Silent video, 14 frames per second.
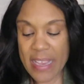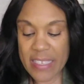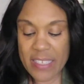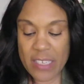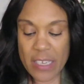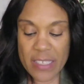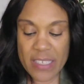
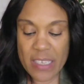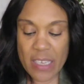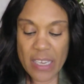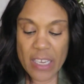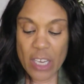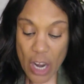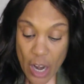He's, he's
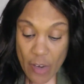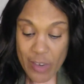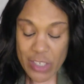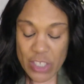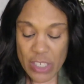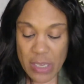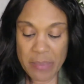
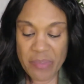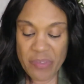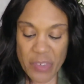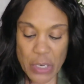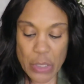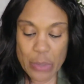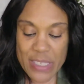encouraging him
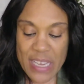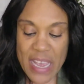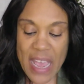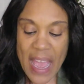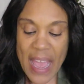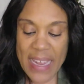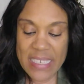first
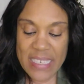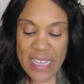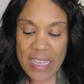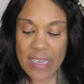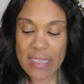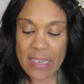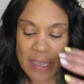and
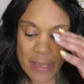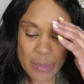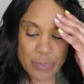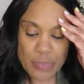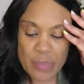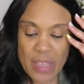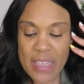telling
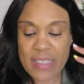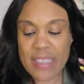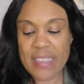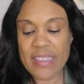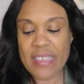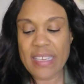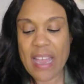him
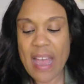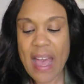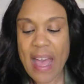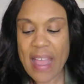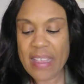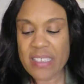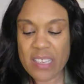that the
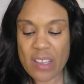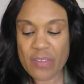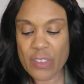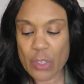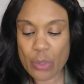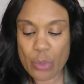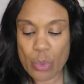eyes of
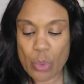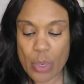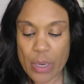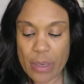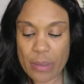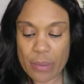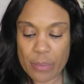the Lord